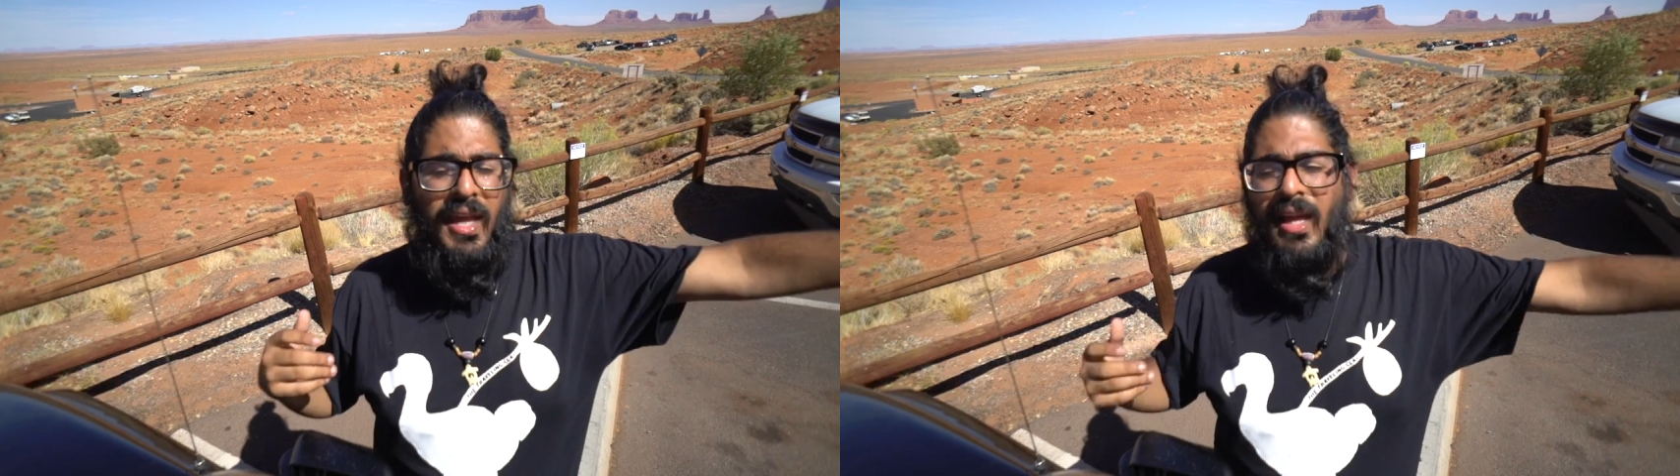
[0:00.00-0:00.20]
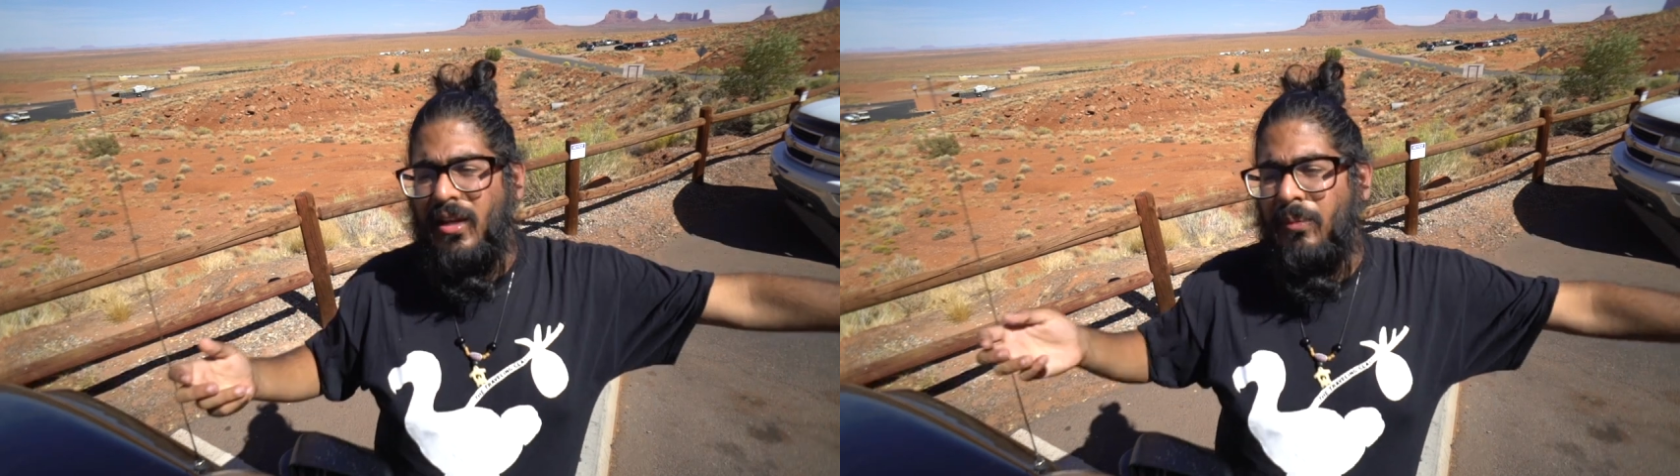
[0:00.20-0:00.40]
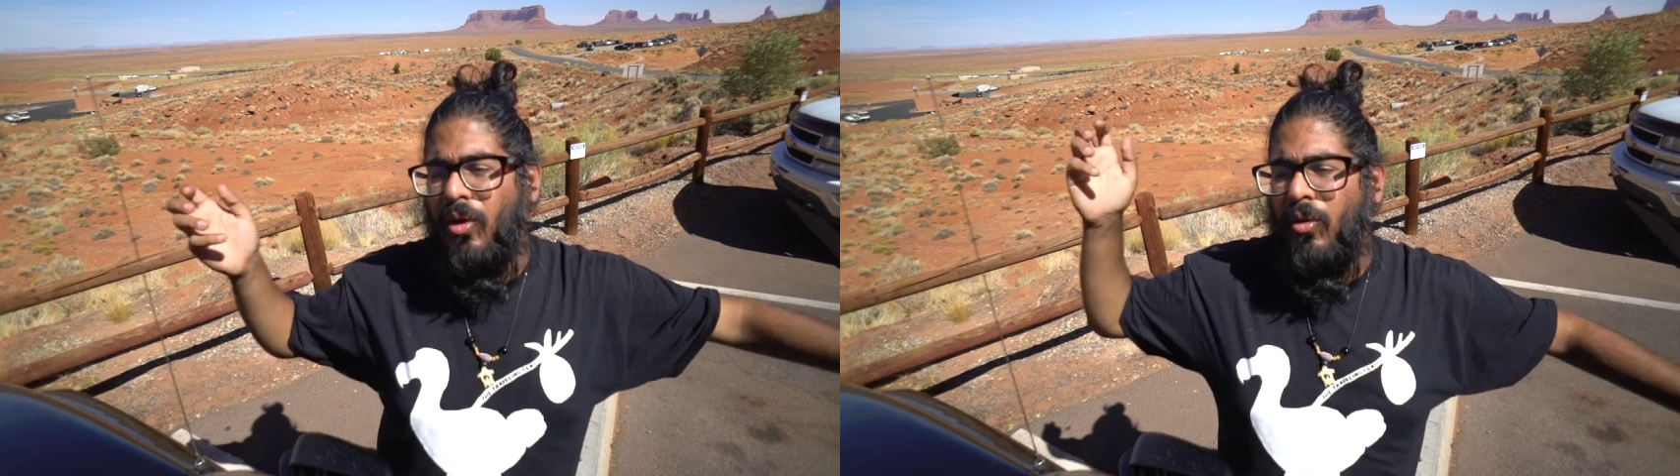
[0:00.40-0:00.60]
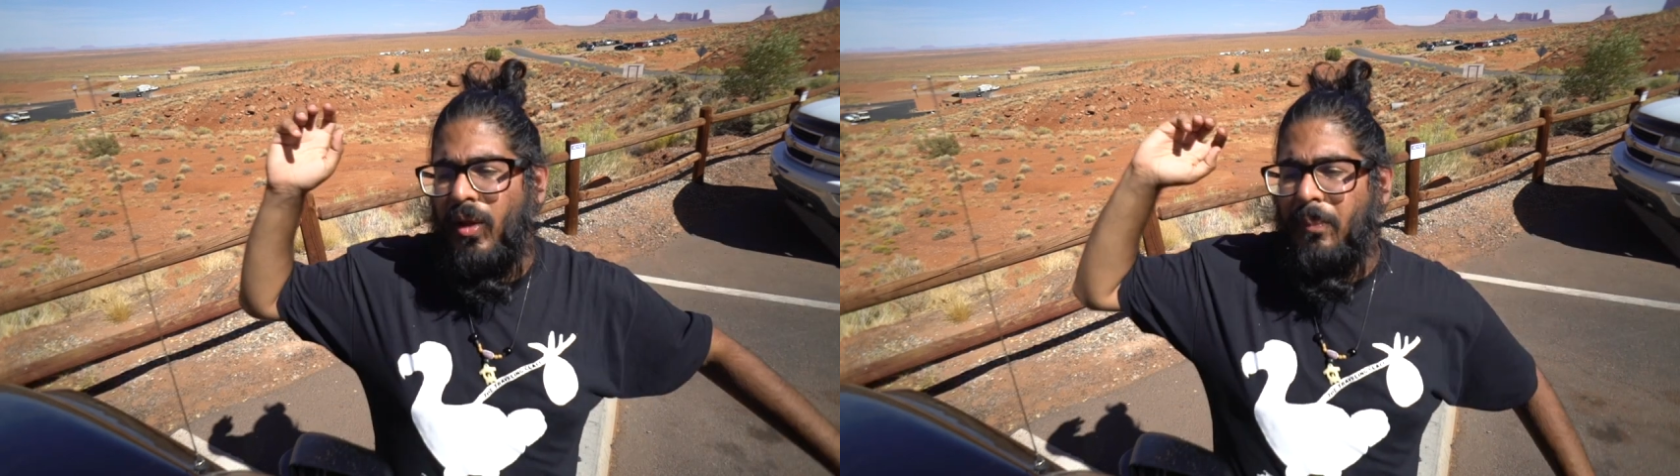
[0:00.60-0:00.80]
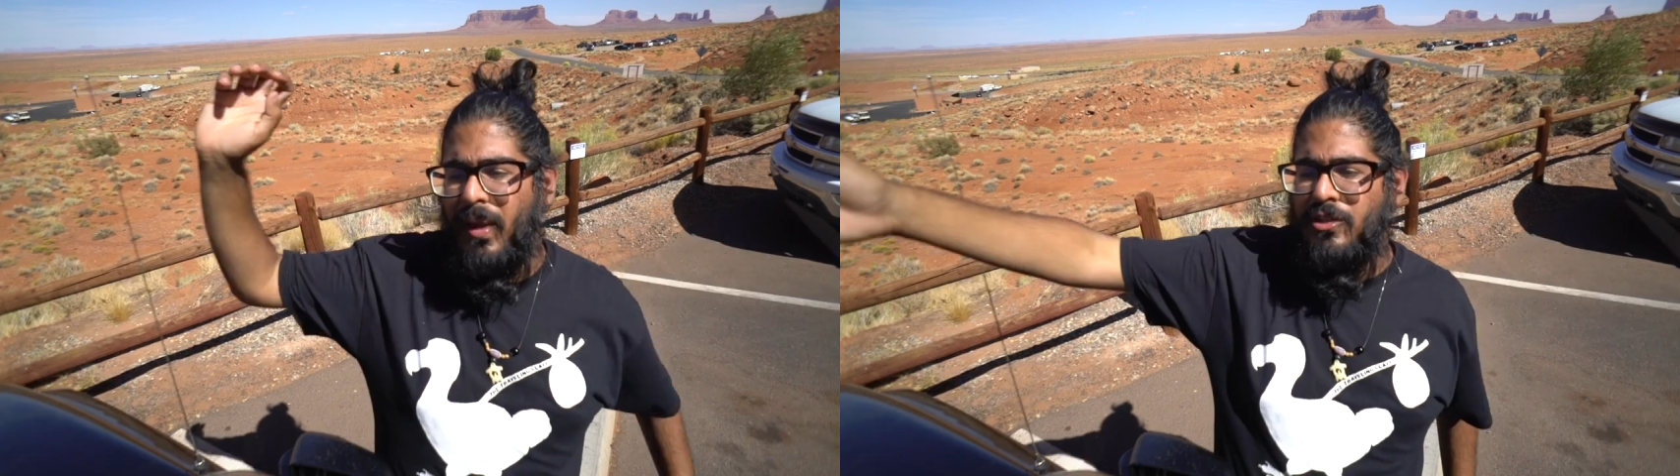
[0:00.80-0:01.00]
Canyon though
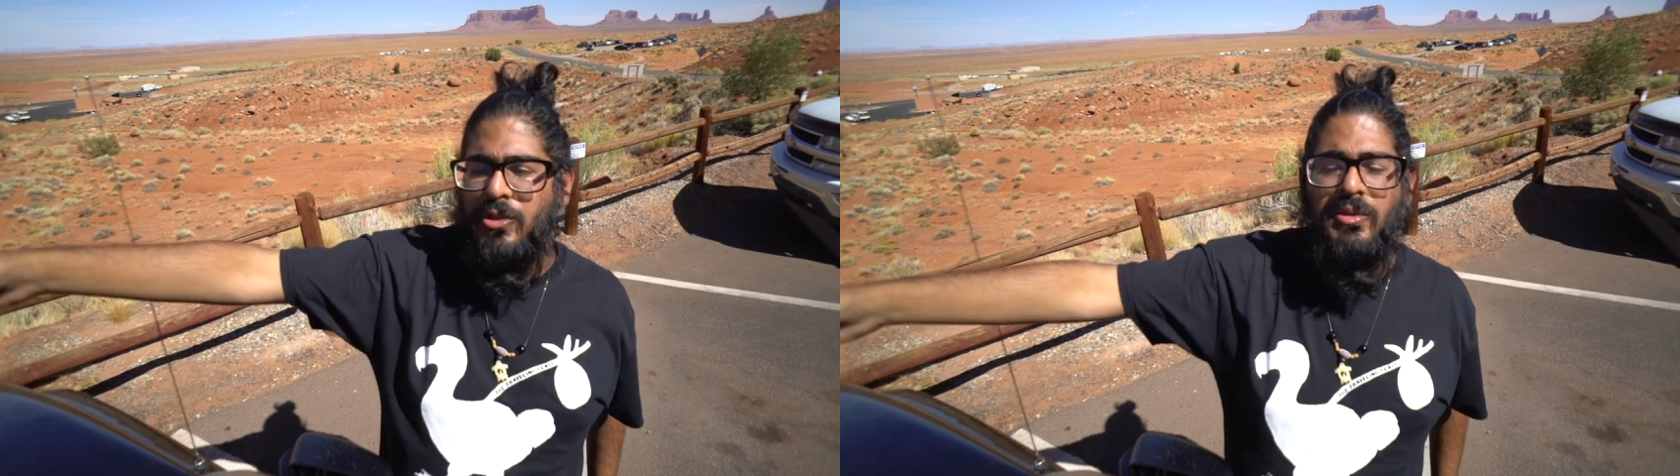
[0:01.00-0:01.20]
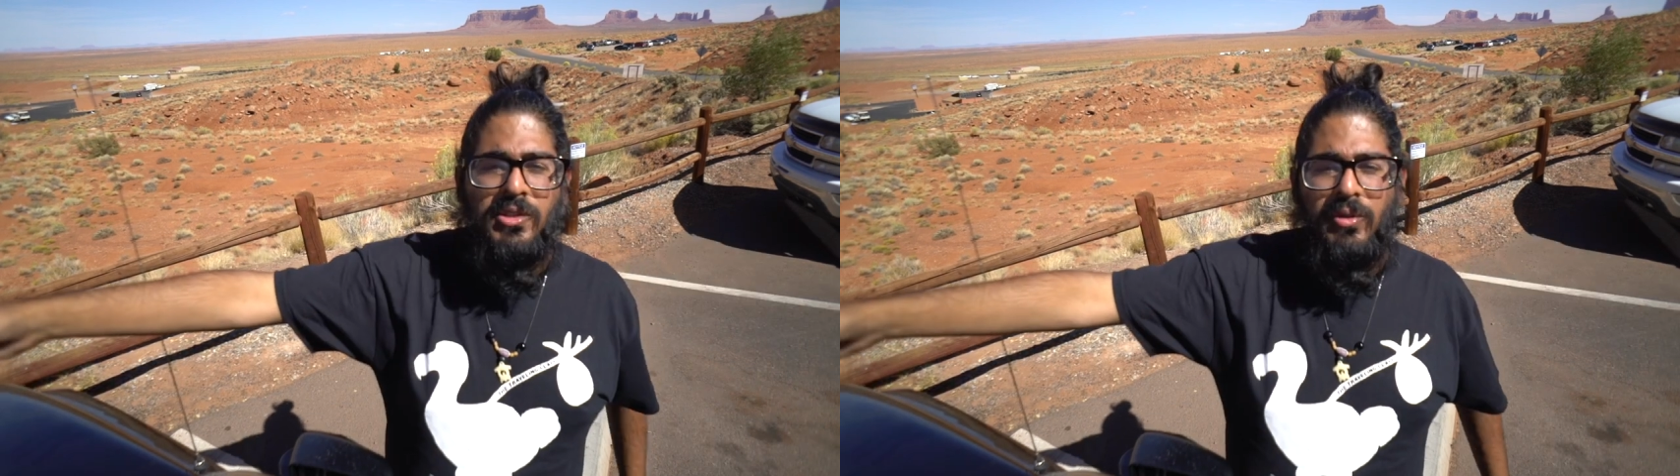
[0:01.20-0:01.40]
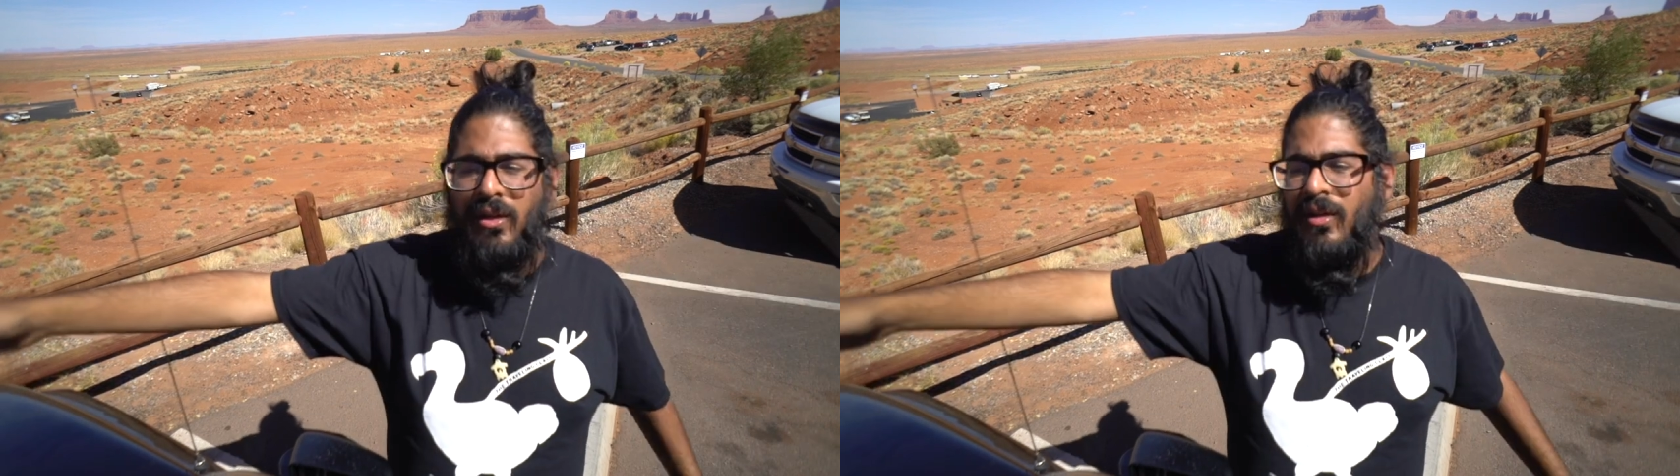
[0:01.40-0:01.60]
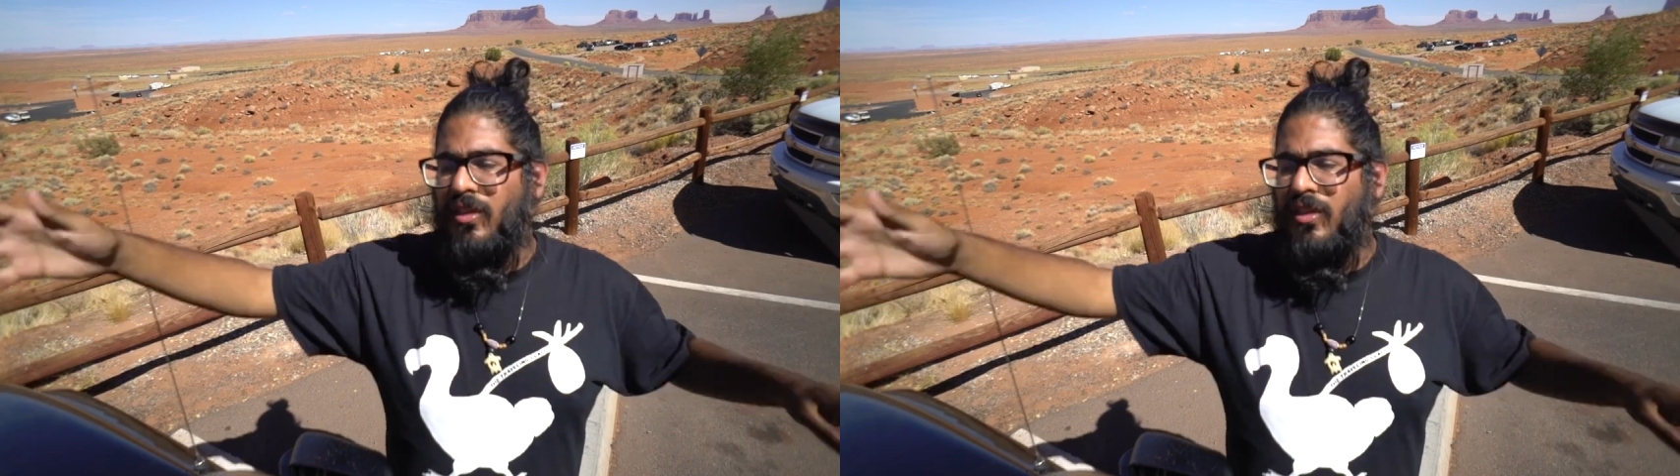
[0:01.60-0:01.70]
in Page, Arizona.